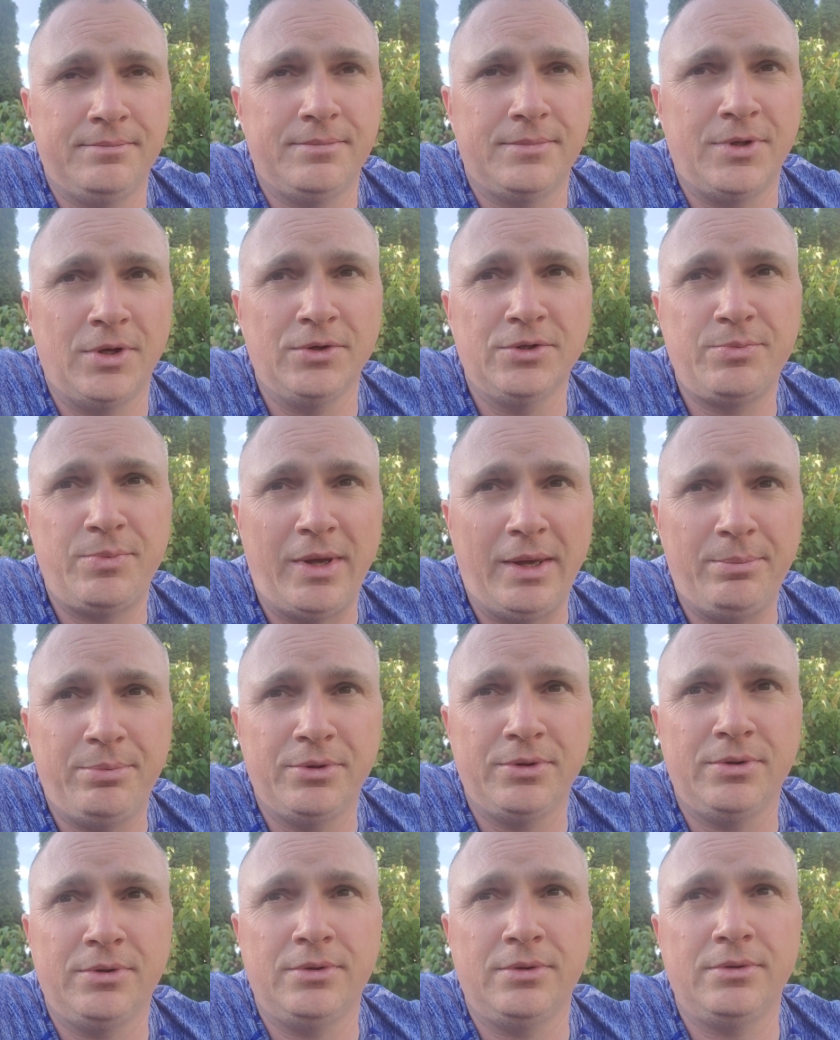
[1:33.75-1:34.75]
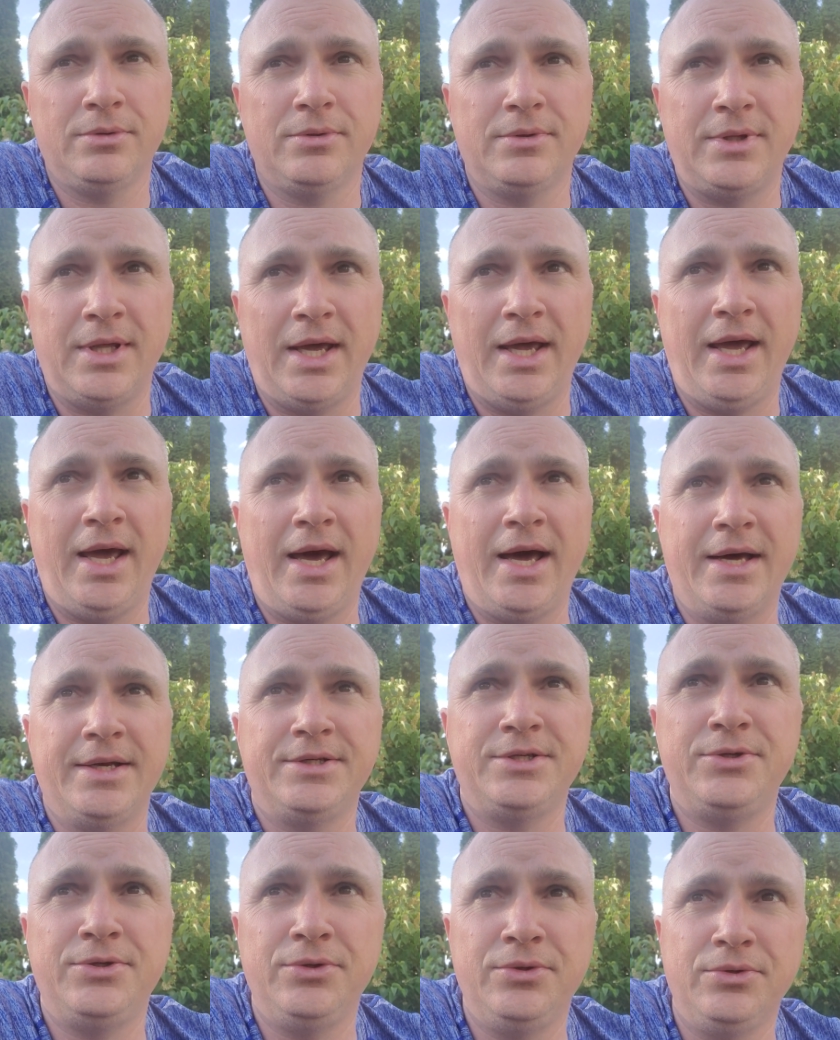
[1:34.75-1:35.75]
Those people, they
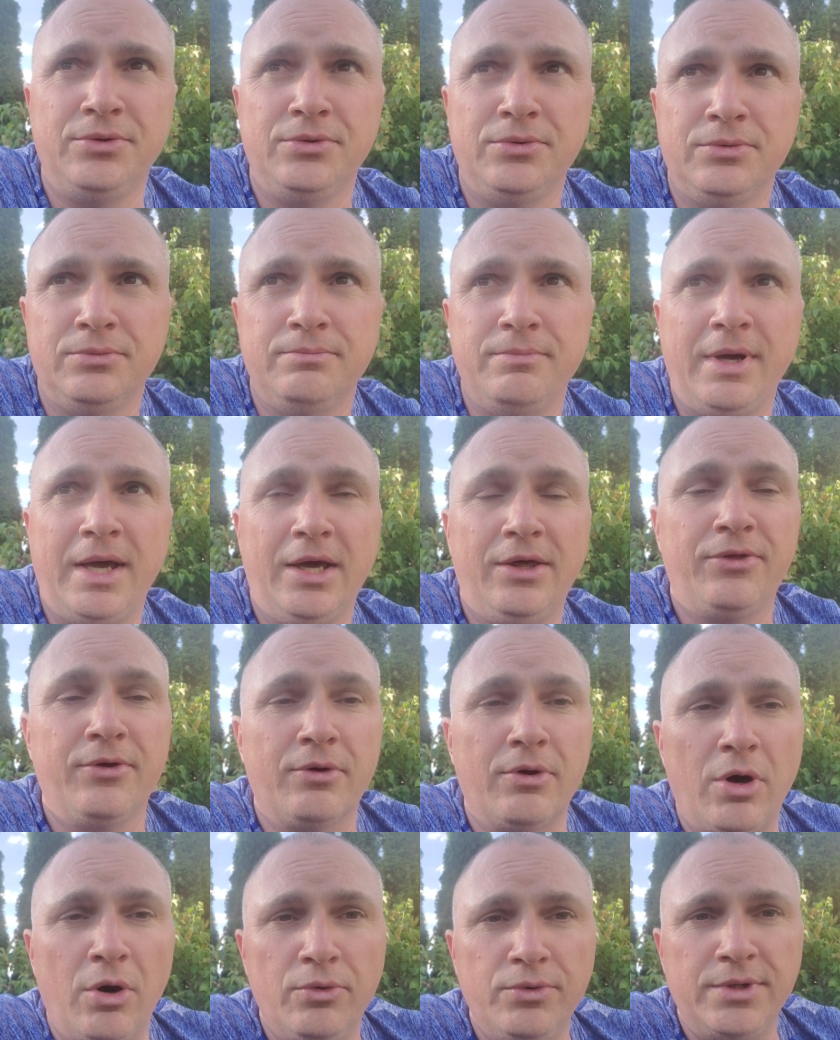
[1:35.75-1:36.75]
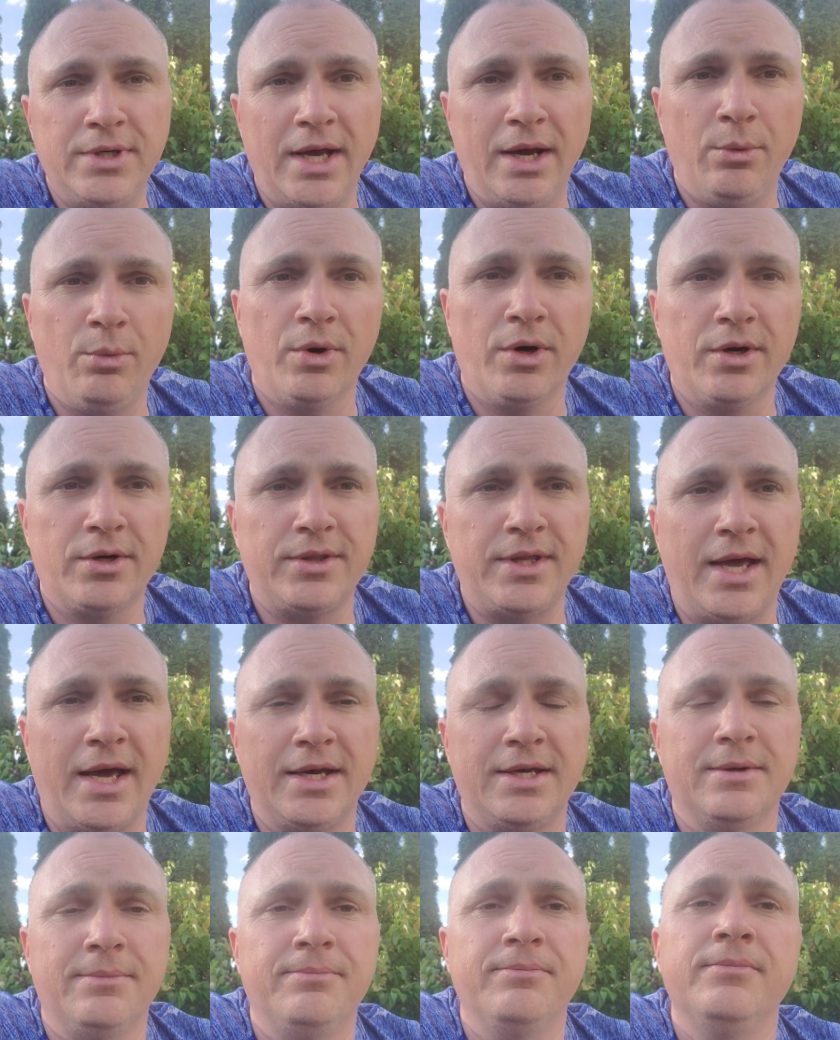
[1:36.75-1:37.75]
had to make their own network. They
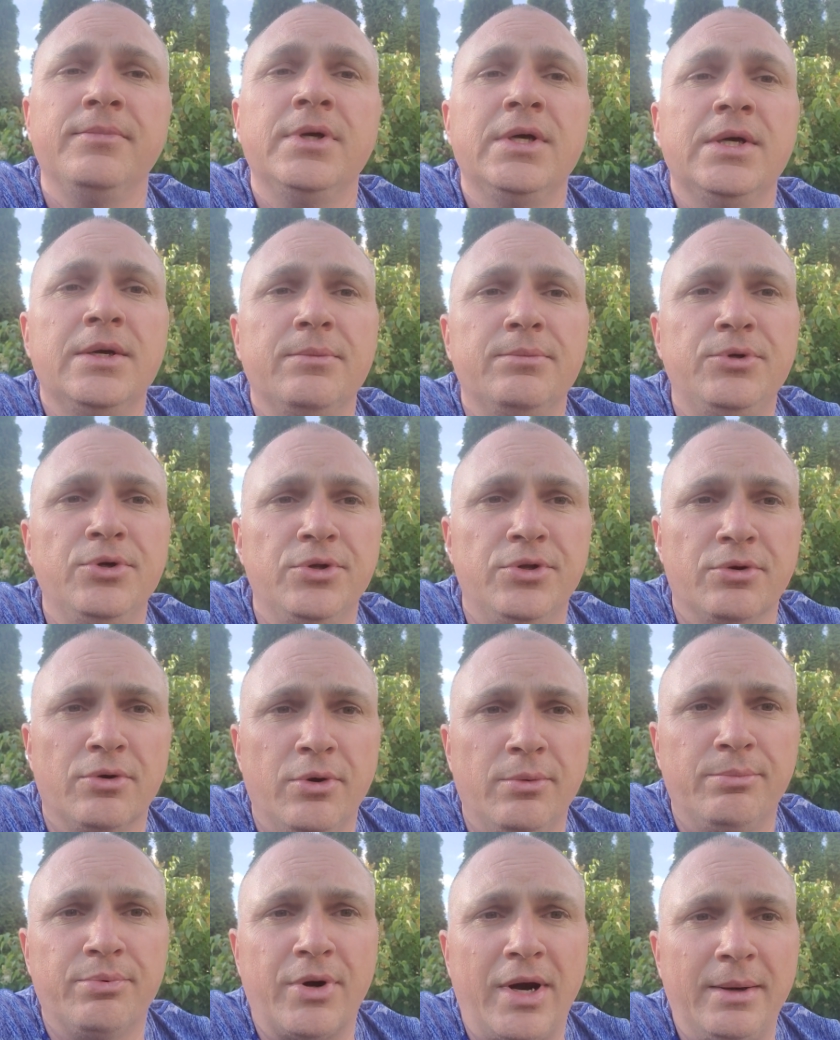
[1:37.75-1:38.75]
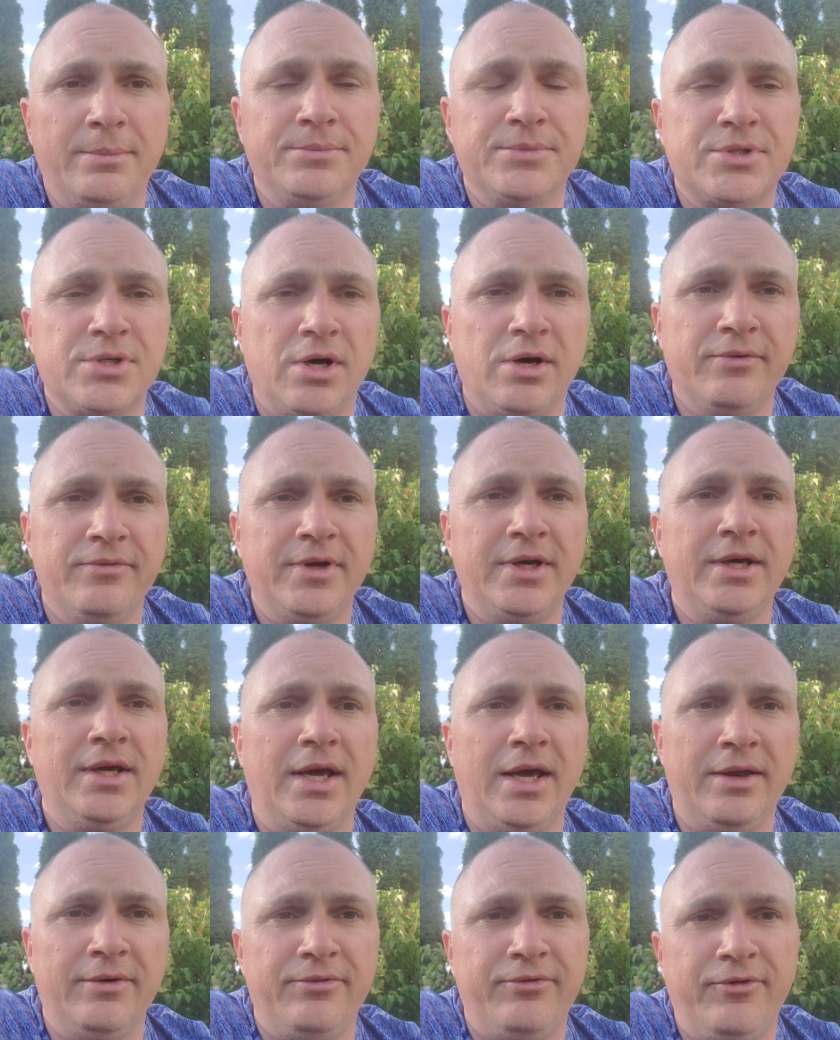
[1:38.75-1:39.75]
had to do their own problem solving
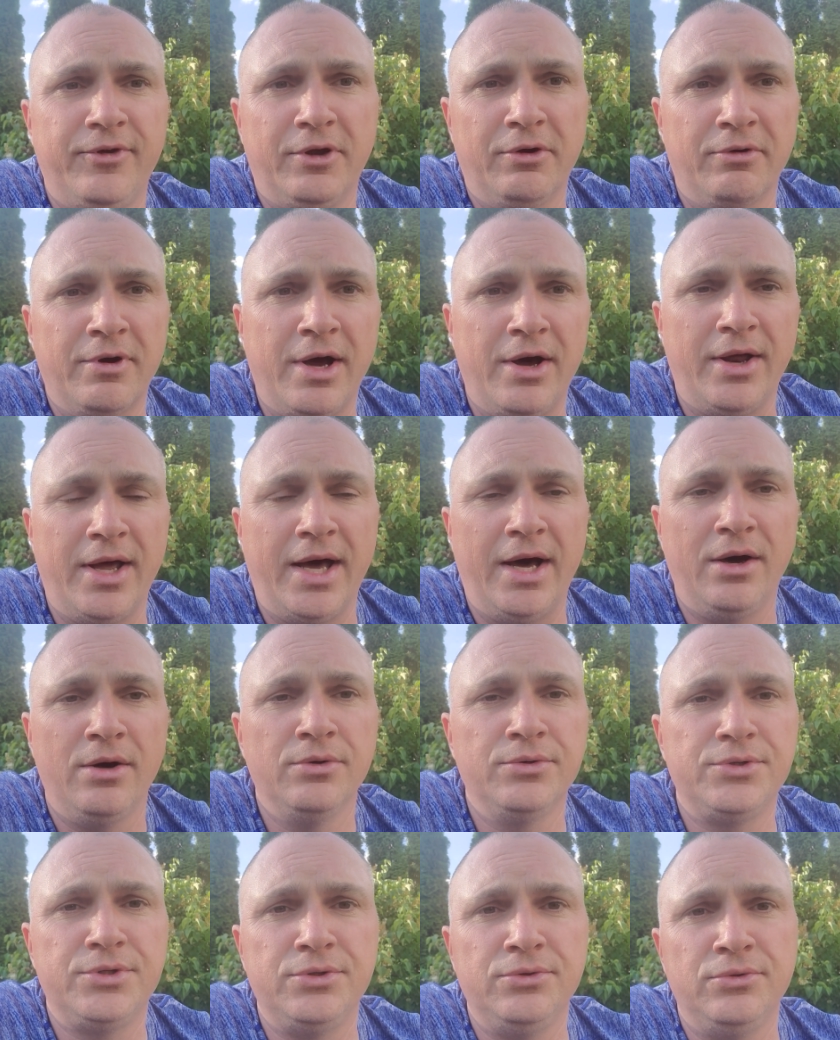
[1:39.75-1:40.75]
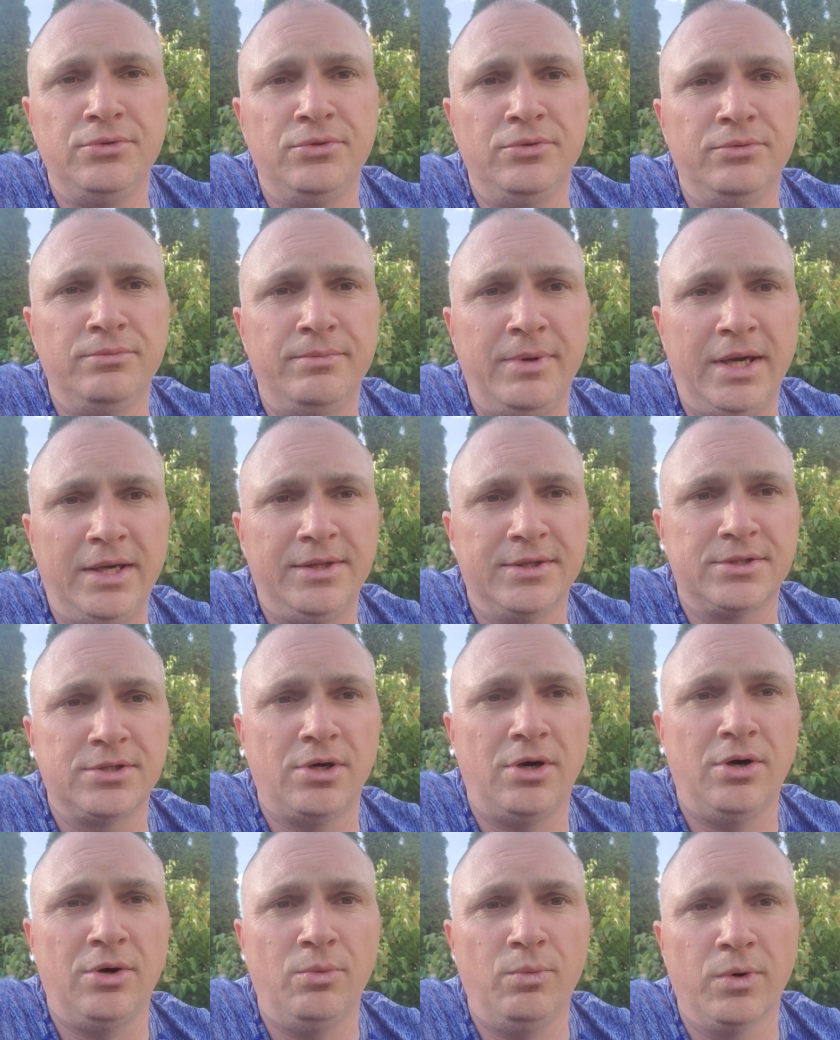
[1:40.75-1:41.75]
and figure out how to make this
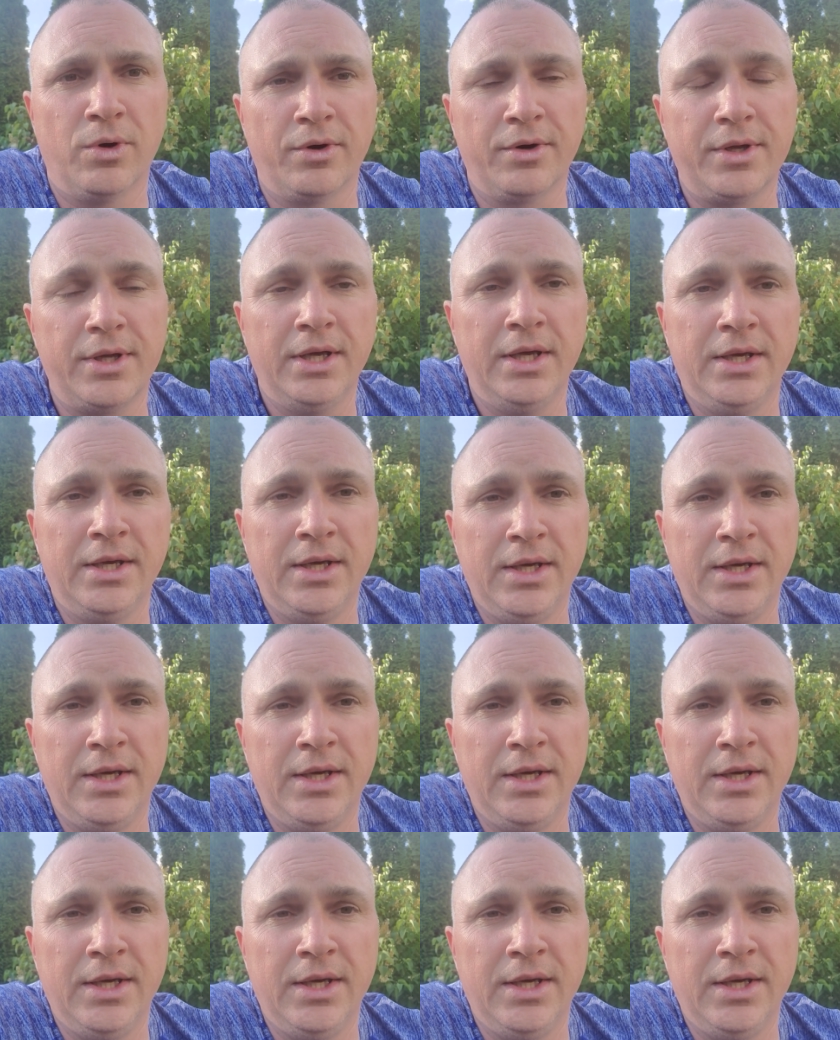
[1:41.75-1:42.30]
all work.